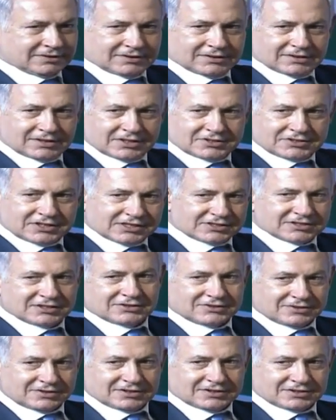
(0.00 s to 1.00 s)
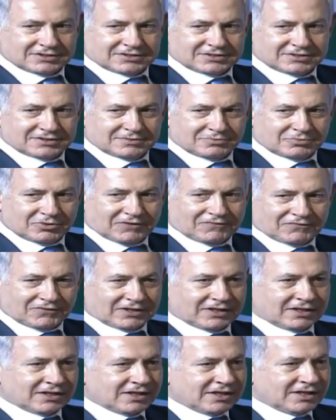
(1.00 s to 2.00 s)
adjacent to this briefly
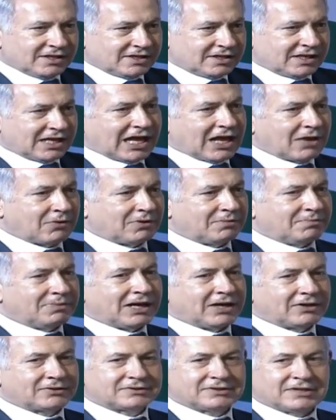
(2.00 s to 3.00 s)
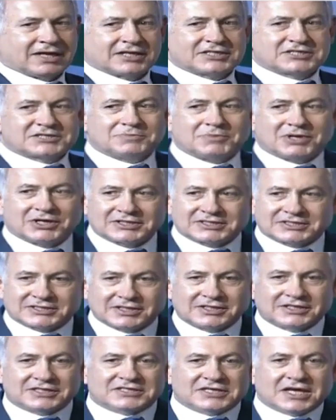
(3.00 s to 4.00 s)
now about not smart
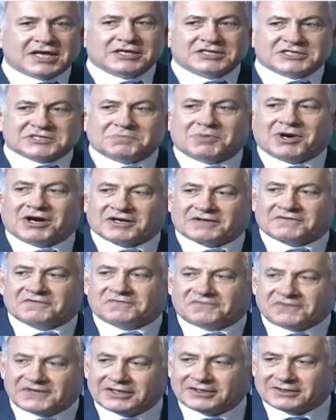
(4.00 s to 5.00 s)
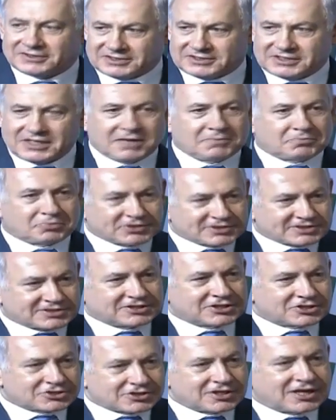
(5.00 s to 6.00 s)
cities, smart fields,
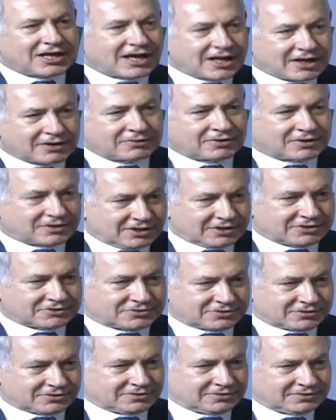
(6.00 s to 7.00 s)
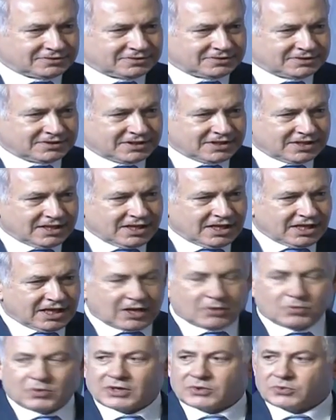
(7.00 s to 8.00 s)
precision agriculture. And
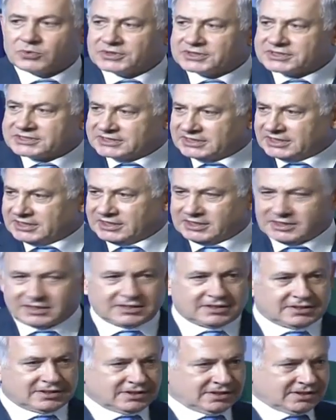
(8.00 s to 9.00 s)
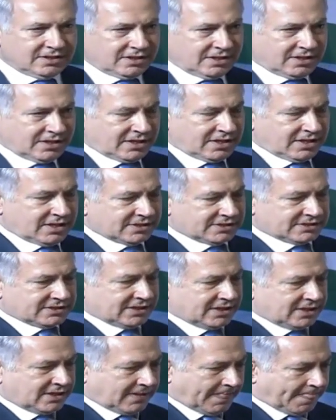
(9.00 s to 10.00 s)
what we're seeing is the
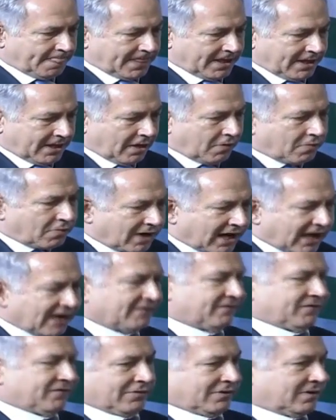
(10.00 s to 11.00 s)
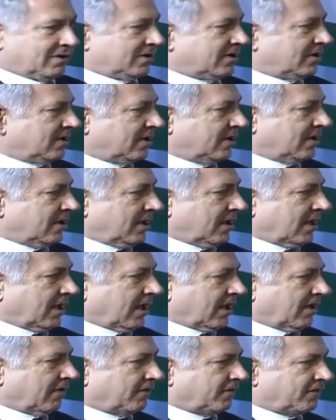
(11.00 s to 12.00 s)
arrival
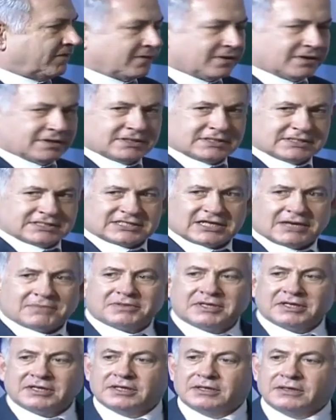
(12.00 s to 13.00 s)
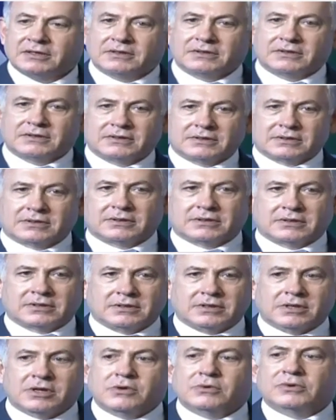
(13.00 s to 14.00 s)
of something
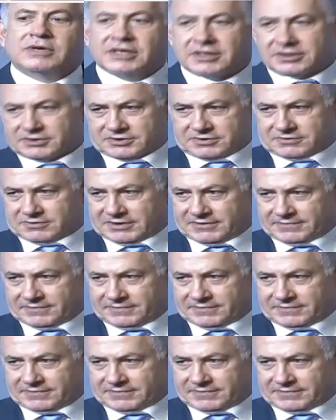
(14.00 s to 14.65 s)
new in history